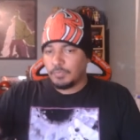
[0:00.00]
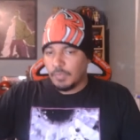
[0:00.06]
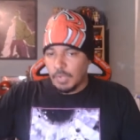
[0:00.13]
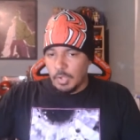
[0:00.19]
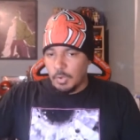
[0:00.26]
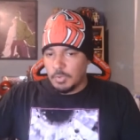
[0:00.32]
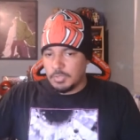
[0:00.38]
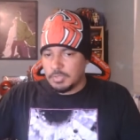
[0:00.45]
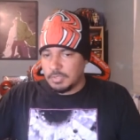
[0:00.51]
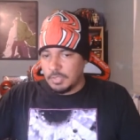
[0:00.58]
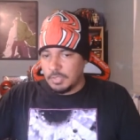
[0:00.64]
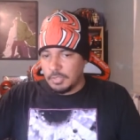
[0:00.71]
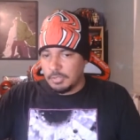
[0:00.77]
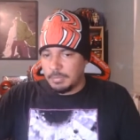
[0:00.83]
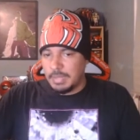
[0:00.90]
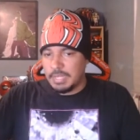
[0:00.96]
goes
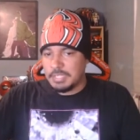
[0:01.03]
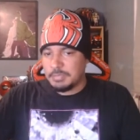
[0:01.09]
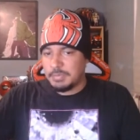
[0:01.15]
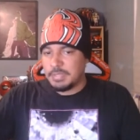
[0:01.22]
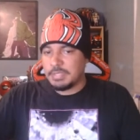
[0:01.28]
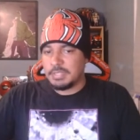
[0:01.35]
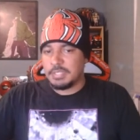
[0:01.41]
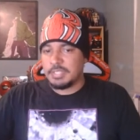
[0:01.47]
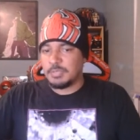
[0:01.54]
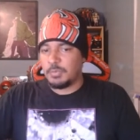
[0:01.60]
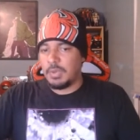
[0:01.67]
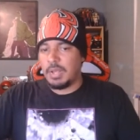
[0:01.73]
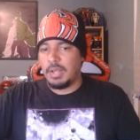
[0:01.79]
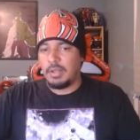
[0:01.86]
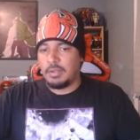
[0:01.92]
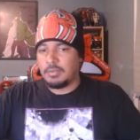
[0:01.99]
on about his business
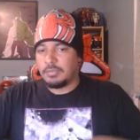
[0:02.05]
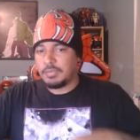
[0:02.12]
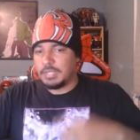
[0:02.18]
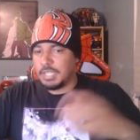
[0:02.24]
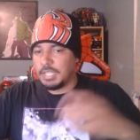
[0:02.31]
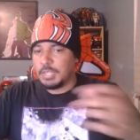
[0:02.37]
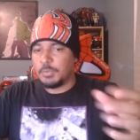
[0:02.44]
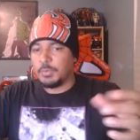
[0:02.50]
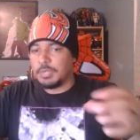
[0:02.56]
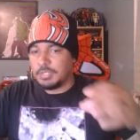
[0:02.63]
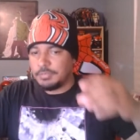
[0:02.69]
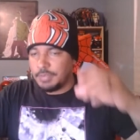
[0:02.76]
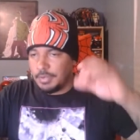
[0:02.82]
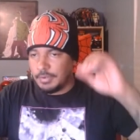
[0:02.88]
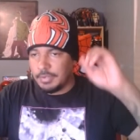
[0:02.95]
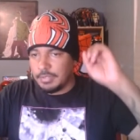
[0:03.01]
while the other one is
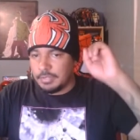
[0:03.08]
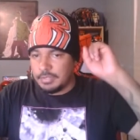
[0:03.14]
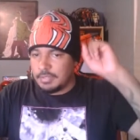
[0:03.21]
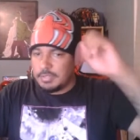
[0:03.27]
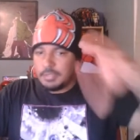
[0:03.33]
very,